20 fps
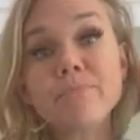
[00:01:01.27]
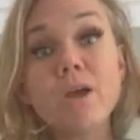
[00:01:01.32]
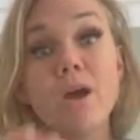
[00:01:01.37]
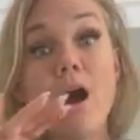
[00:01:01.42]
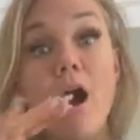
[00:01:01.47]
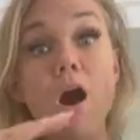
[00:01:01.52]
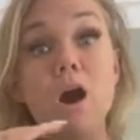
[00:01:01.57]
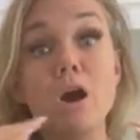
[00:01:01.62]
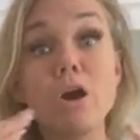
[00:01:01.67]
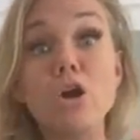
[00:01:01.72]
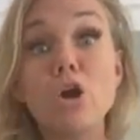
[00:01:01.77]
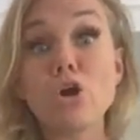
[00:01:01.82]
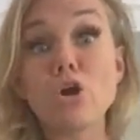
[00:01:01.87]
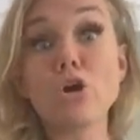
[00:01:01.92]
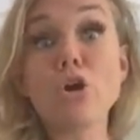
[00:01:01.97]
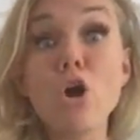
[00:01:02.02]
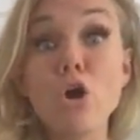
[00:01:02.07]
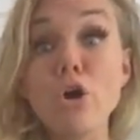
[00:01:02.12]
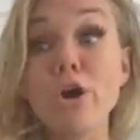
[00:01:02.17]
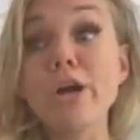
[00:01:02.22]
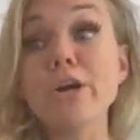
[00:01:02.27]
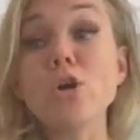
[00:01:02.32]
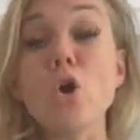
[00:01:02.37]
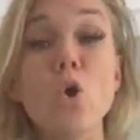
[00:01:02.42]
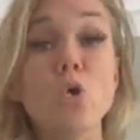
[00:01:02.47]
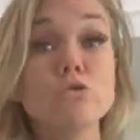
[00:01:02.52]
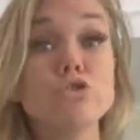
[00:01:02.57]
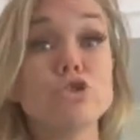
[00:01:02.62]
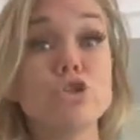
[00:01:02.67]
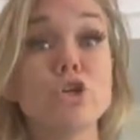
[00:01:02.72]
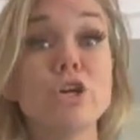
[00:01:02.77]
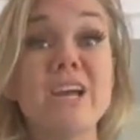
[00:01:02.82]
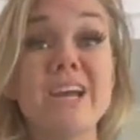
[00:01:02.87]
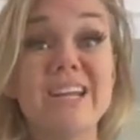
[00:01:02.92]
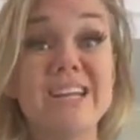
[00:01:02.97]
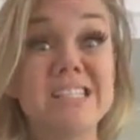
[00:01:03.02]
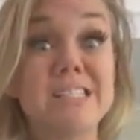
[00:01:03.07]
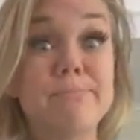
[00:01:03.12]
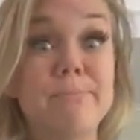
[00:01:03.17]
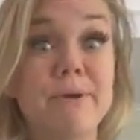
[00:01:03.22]
our current culture and
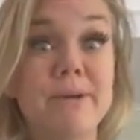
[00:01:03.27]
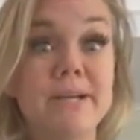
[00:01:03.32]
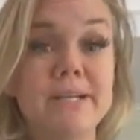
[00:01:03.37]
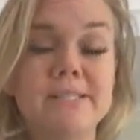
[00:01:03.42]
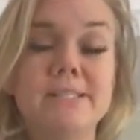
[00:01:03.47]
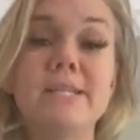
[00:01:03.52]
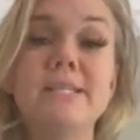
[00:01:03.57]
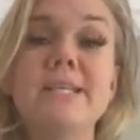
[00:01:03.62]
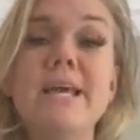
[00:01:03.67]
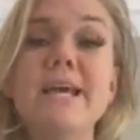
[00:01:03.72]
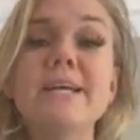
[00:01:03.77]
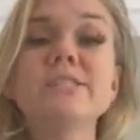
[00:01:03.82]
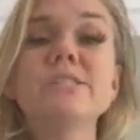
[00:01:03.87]
experience today.